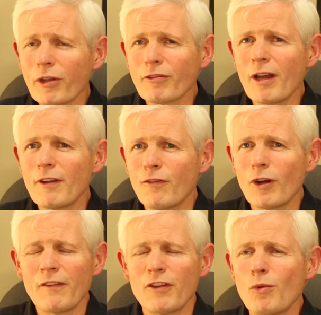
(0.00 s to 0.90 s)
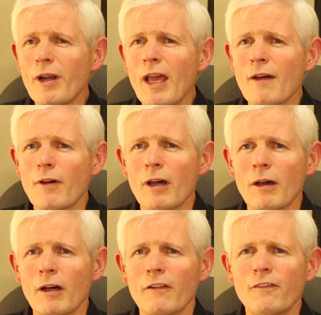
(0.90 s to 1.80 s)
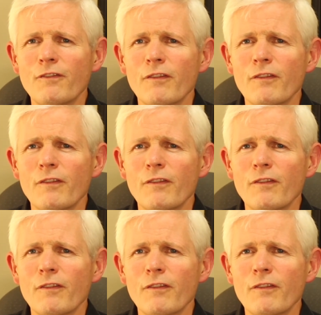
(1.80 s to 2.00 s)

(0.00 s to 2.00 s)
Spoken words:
striving for, if you want to have a